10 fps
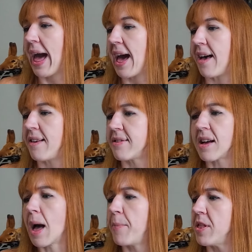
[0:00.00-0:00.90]
has
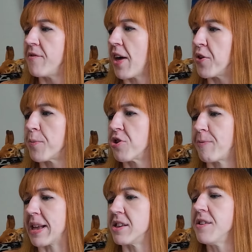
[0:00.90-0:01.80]
a couple of other
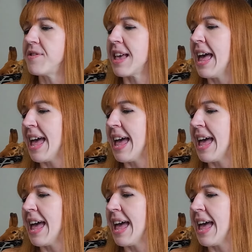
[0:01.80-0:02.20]
perspectives.